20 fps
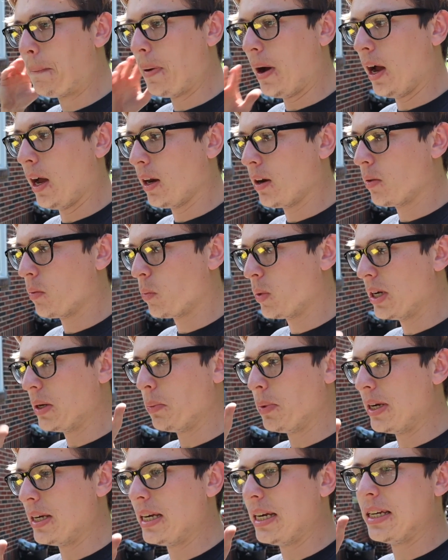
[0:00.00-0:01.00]
But
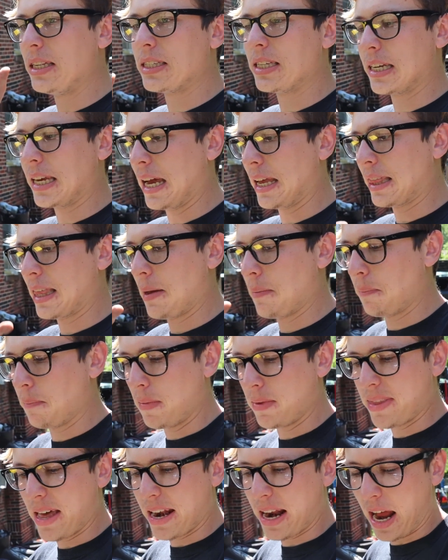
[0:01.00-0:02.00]
we need to get
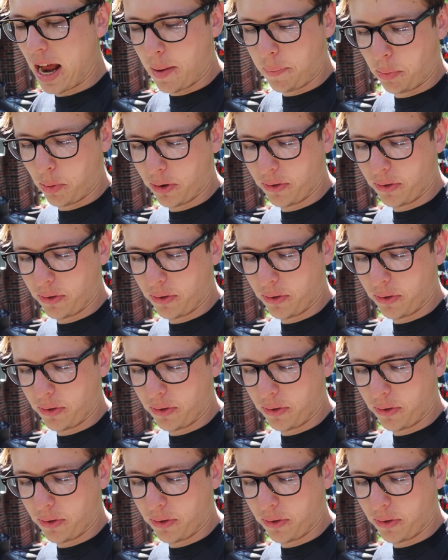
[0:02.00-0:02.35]
that Hot Boy